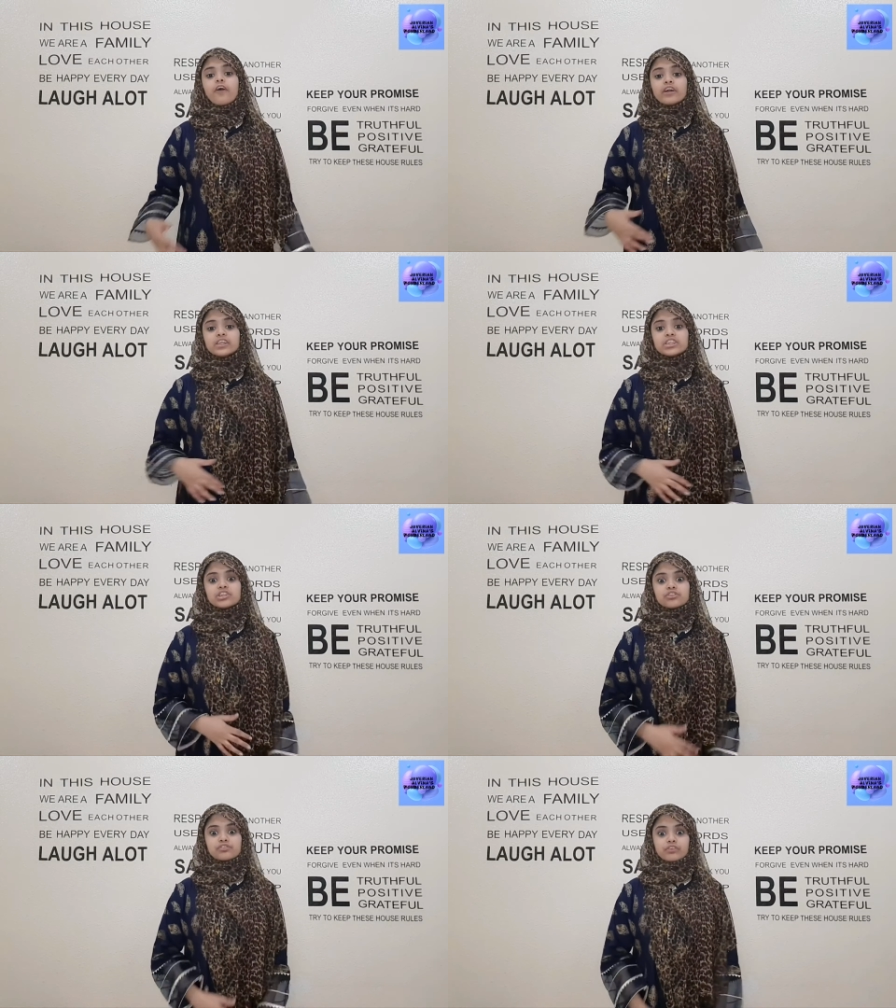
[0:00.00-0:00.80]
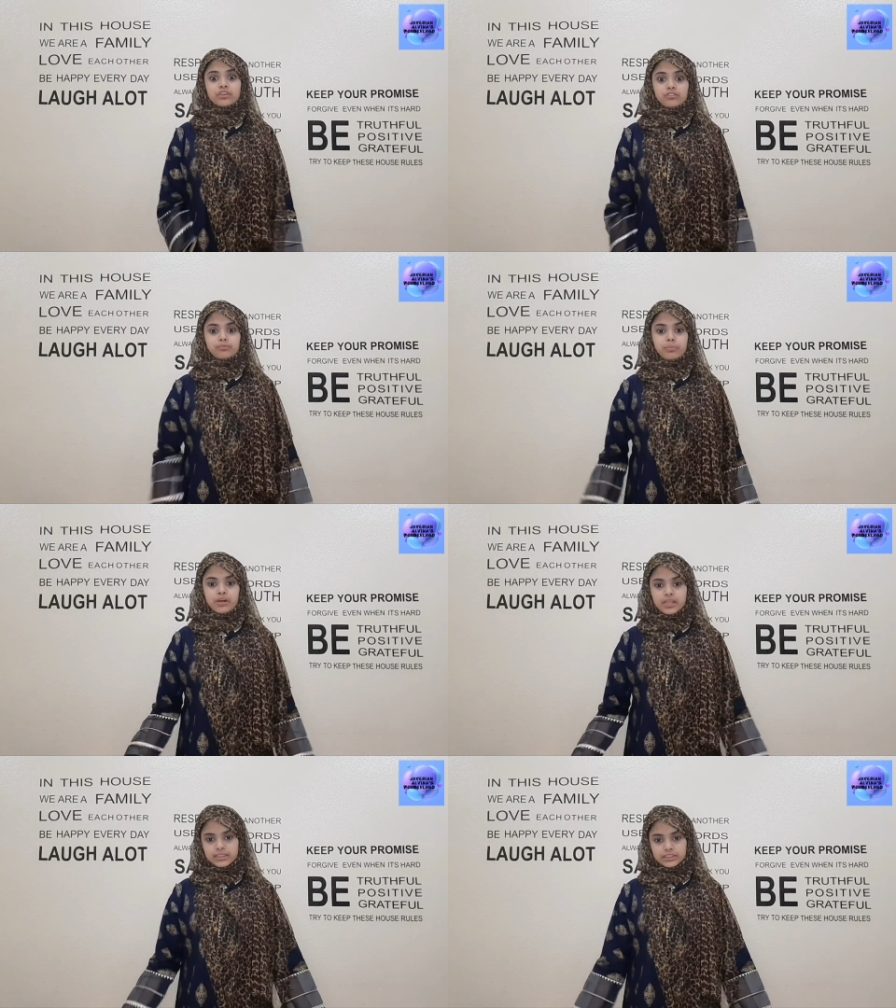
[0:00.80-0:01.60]
Forests full of
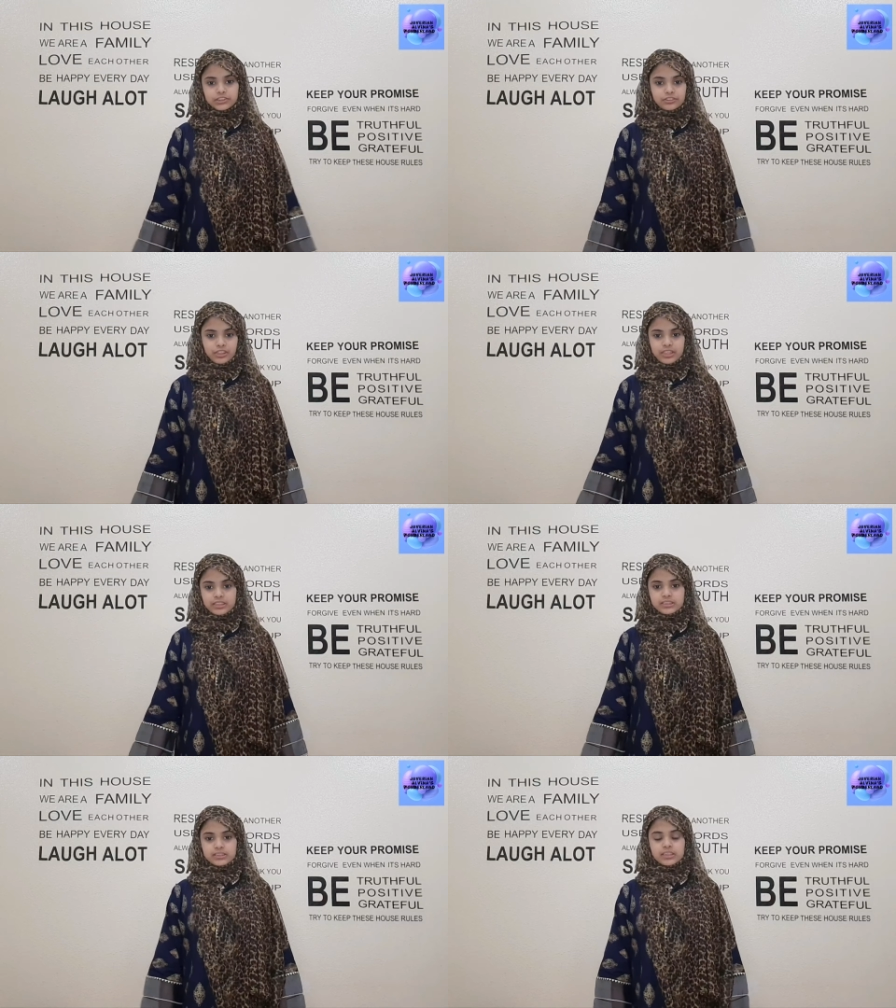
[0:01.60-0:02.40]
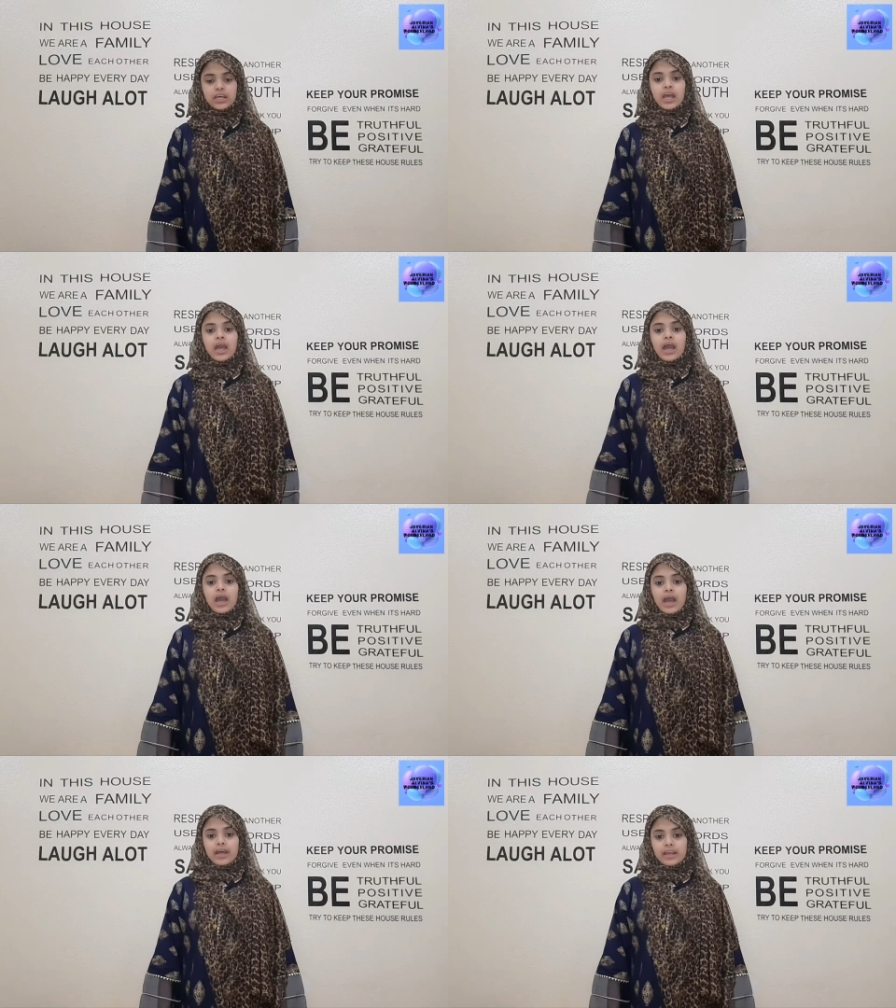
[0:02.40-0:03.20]
birds and trees,
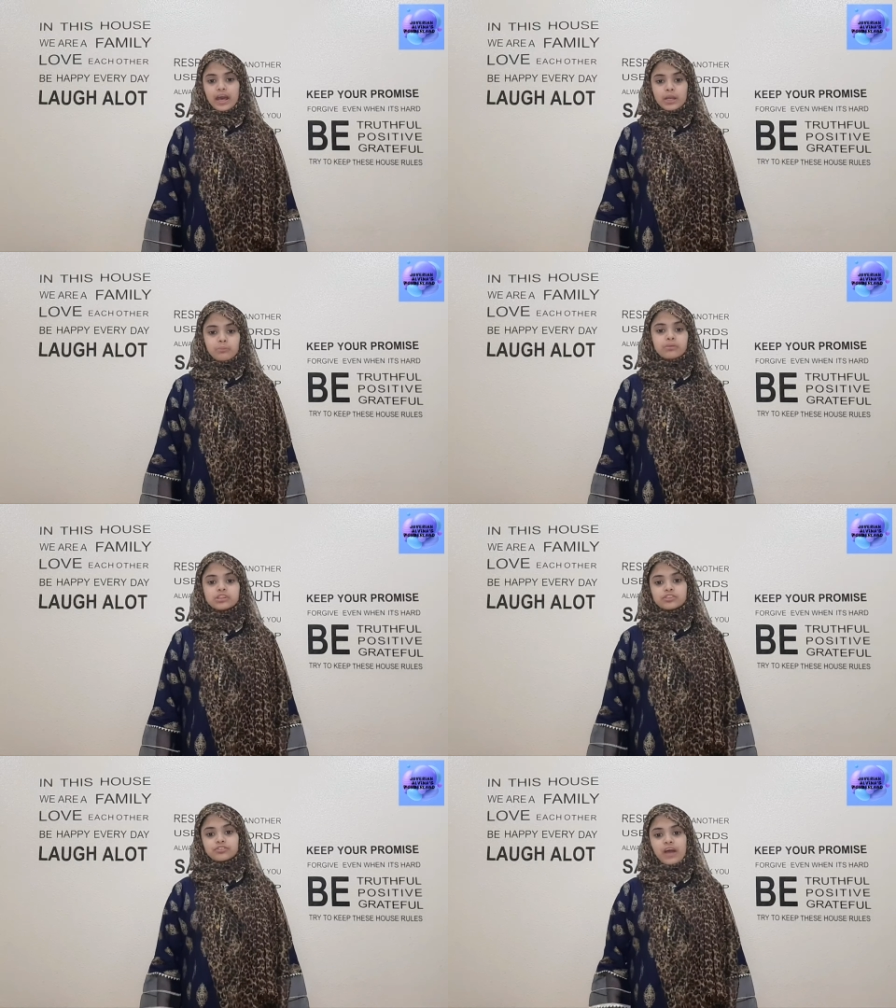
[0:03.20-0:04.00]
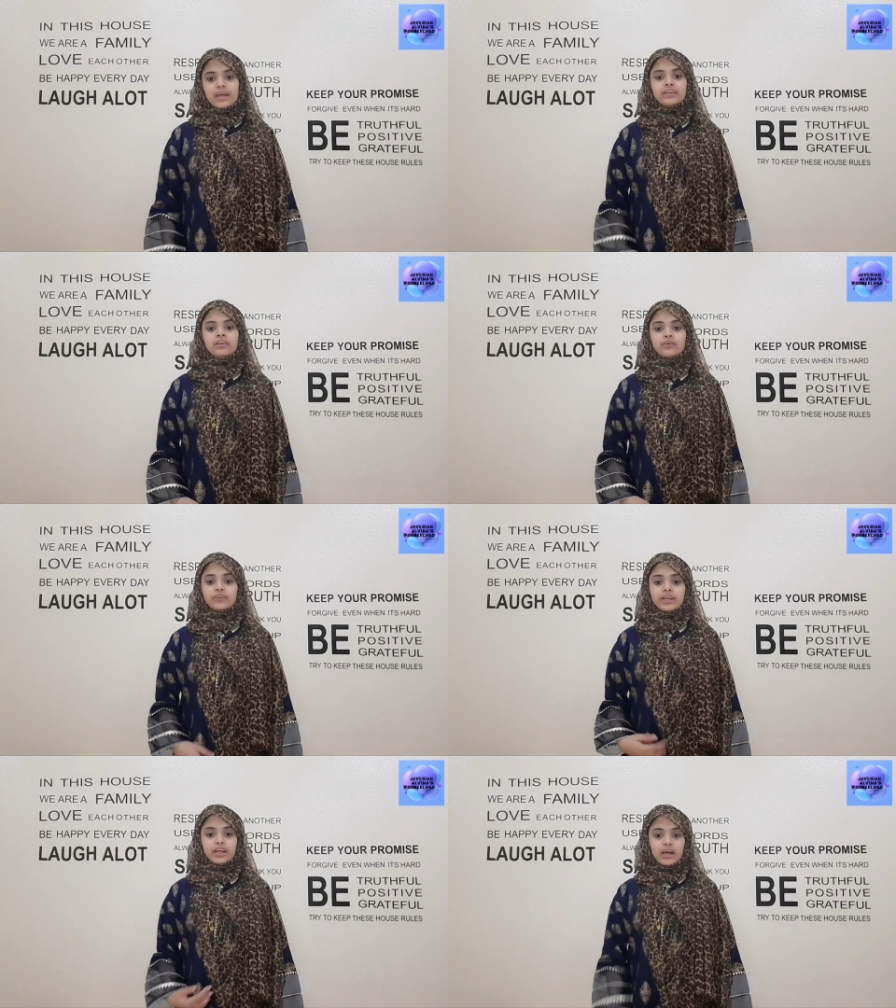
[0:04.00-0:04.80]
and animals of kind
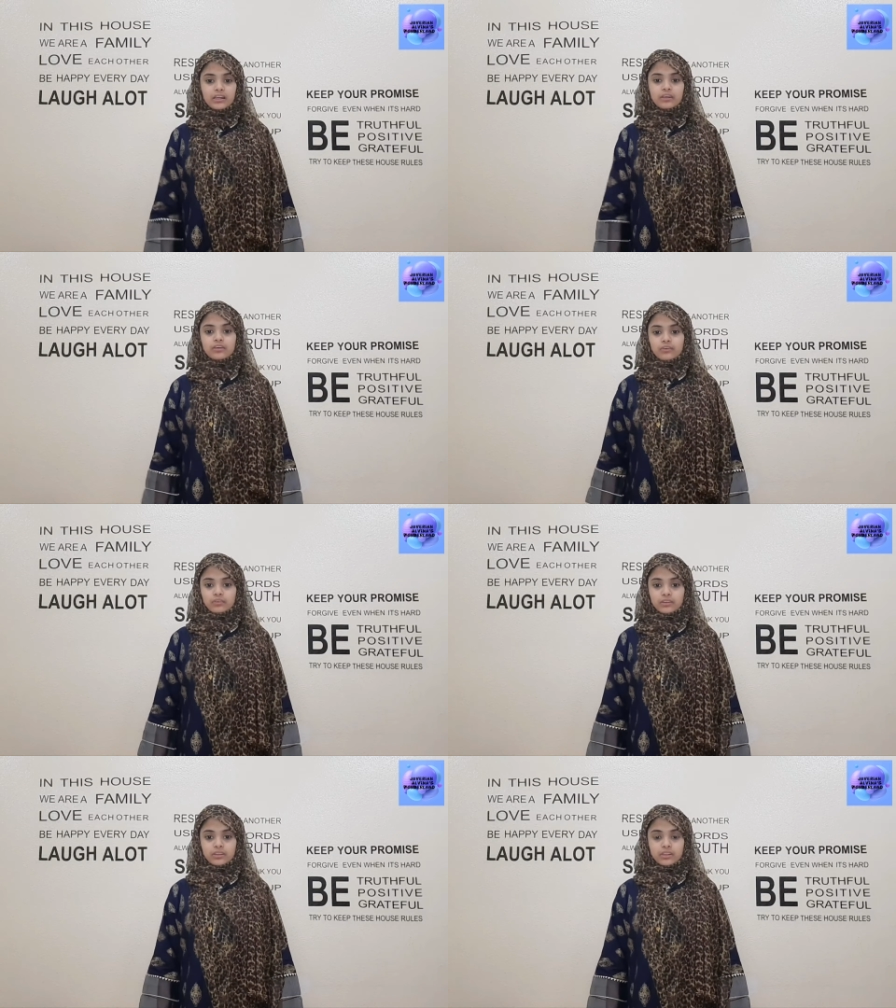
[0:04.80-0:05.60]
known and unknown.